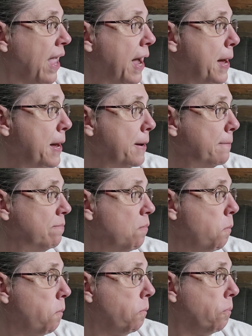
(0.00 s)

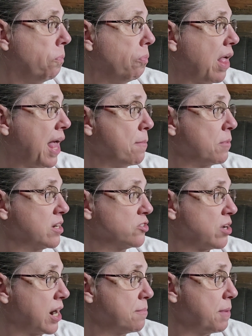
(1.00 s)
I am going to
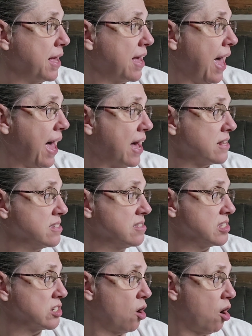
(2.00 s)
try to make hats
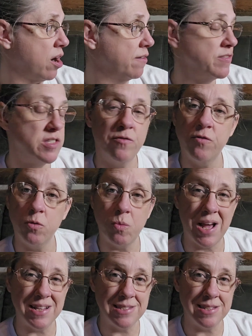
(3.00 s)
and scarves for
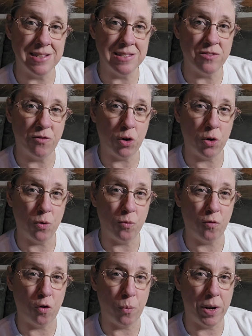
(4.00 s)
Watson's for
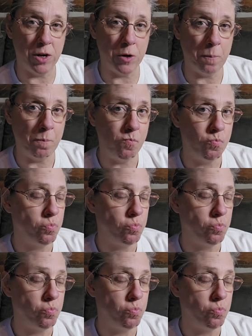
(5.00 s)
winter.